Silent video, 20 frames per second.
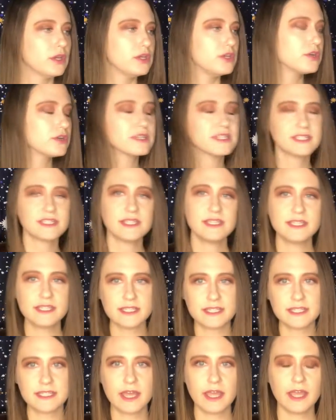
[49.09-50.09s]
Your
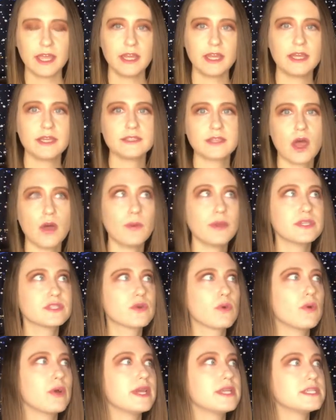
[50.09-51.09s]
ascendant sign is always
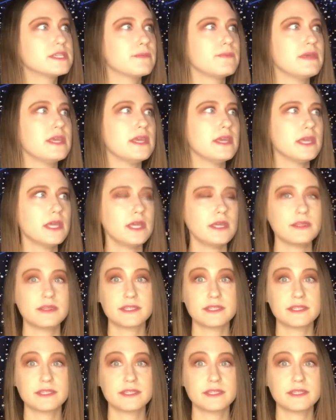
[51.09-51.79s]
going to be